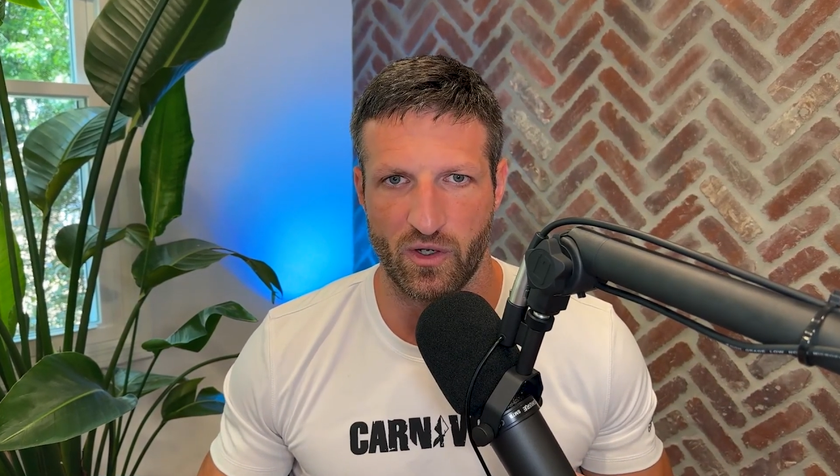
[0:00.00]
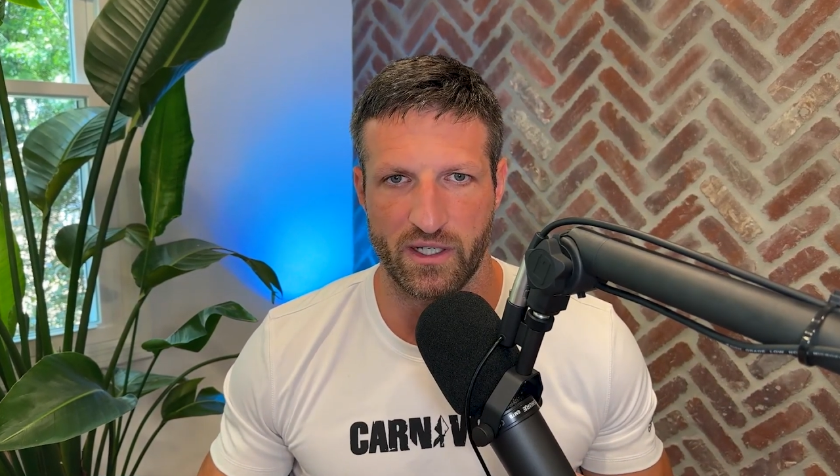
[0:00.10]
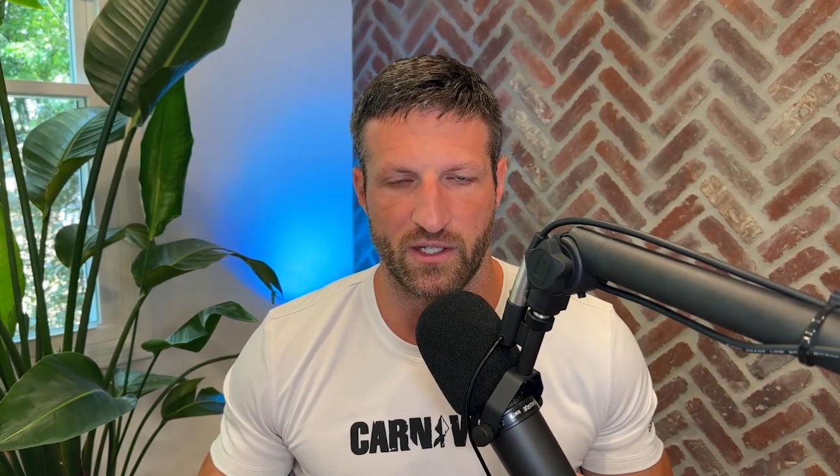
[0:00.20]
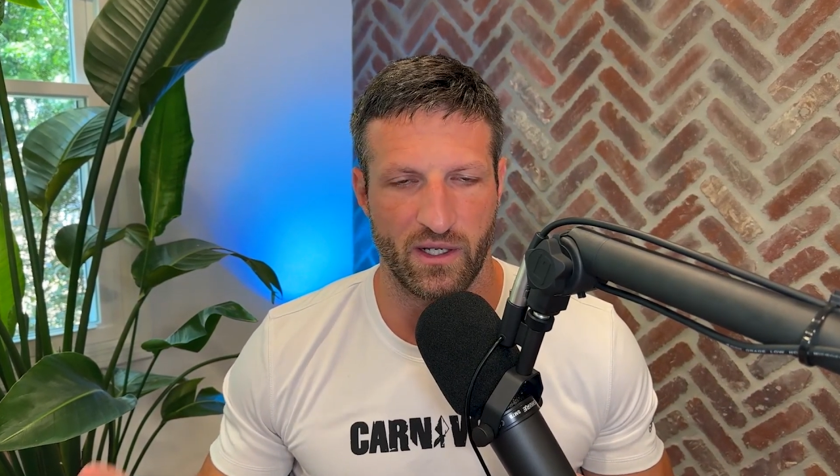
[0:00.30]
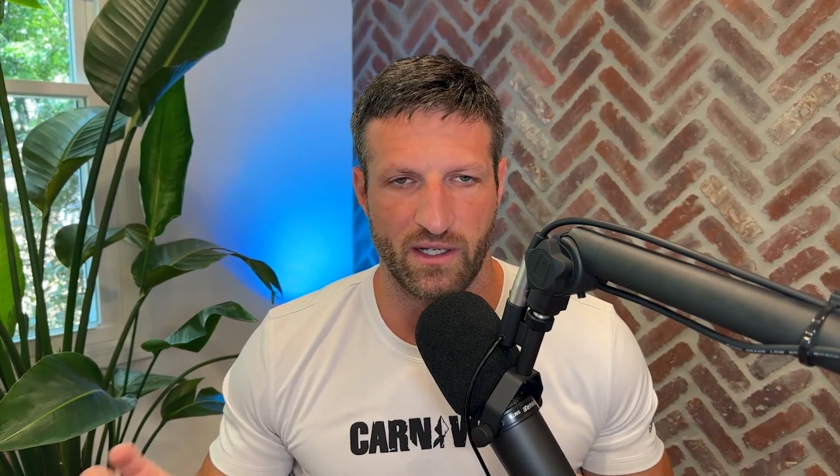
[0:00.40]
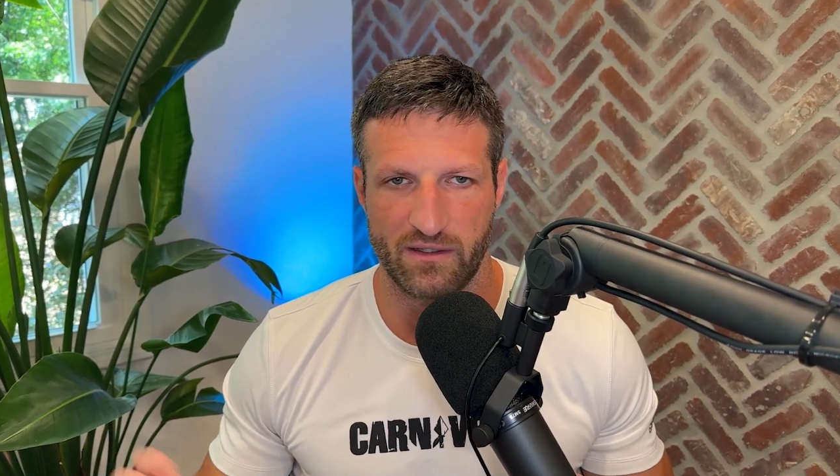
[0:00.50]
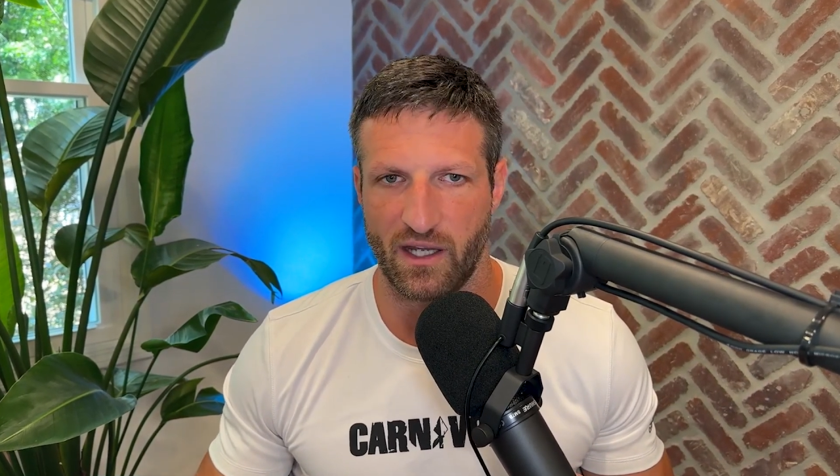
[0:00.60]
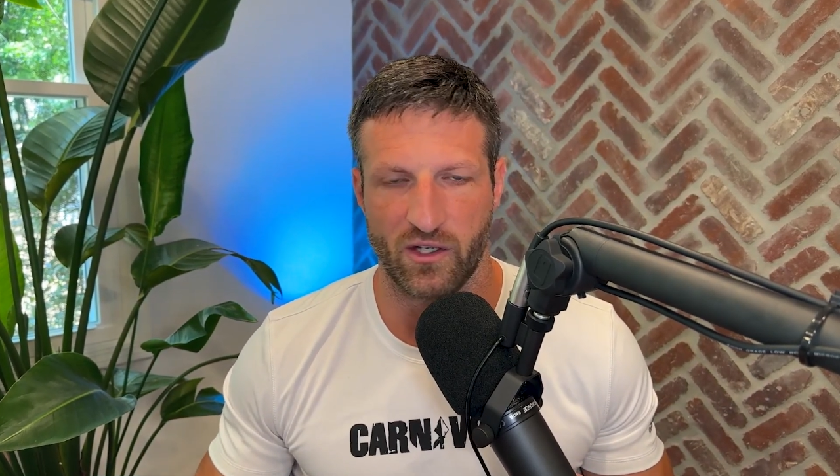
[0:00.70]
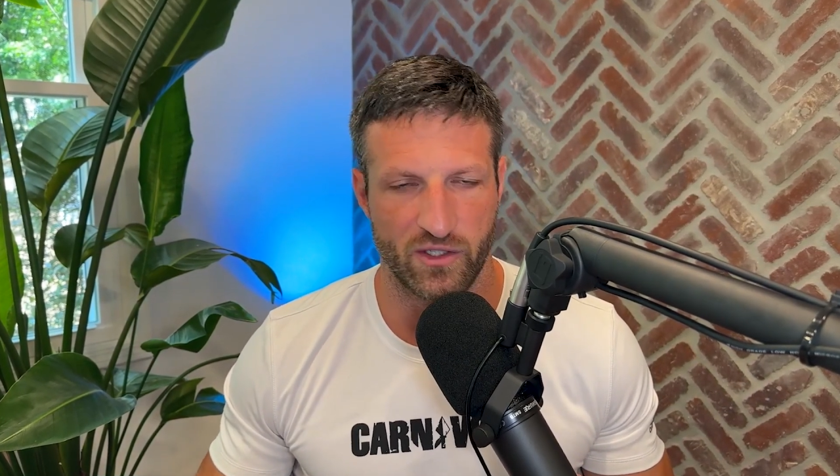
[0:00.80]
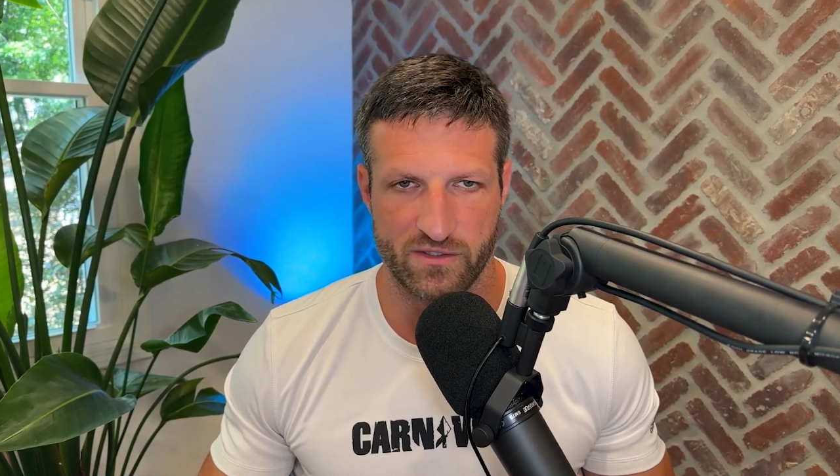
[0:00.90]
An
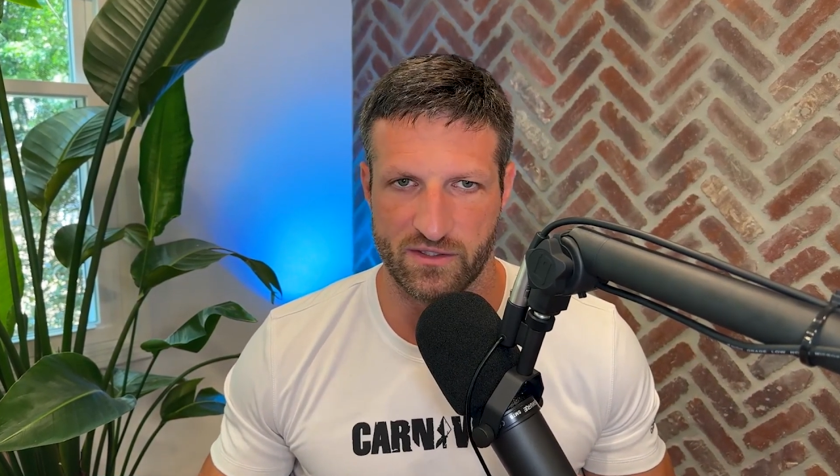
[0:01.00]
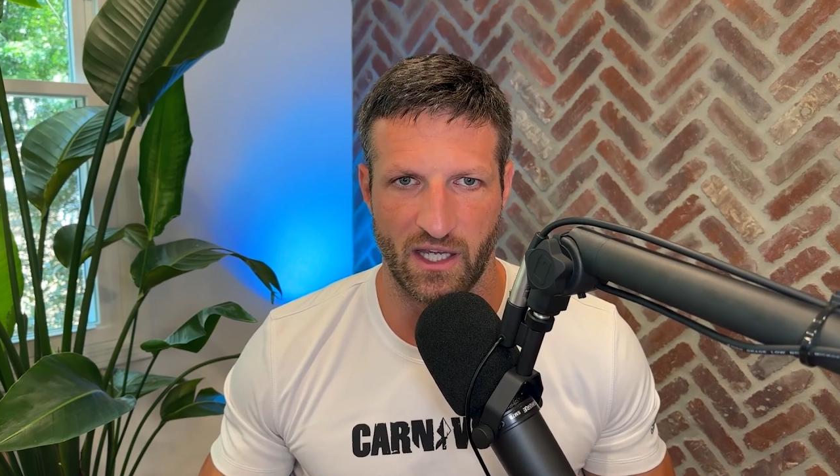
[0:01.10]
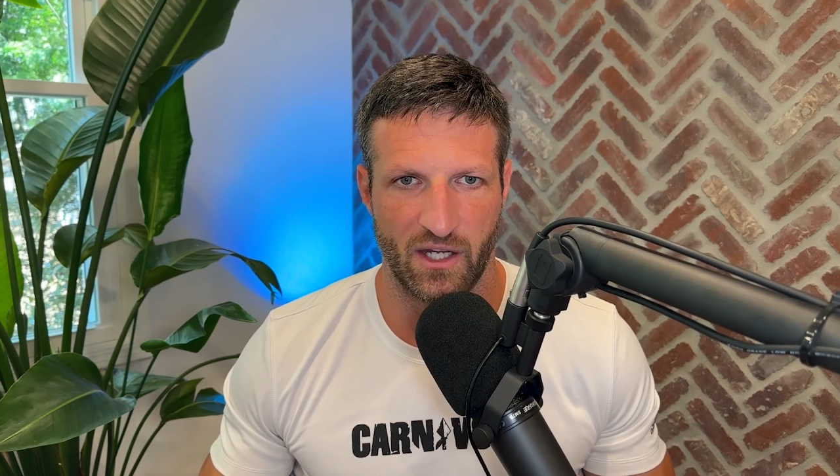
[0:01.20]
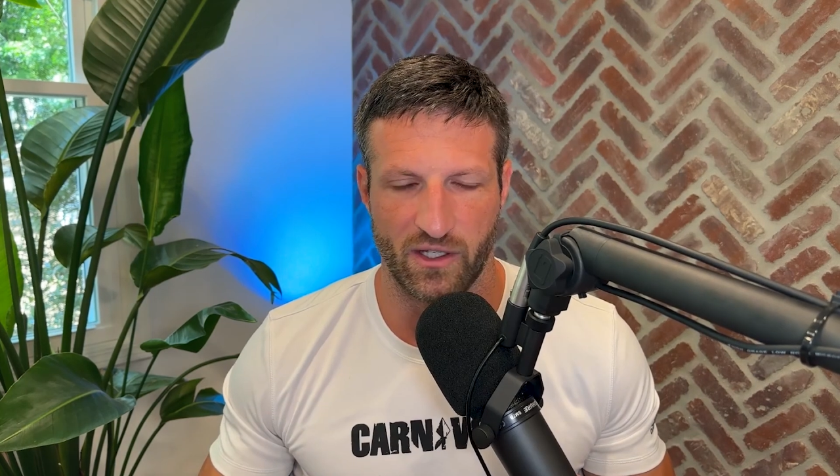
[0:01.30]
attacker doesn't care.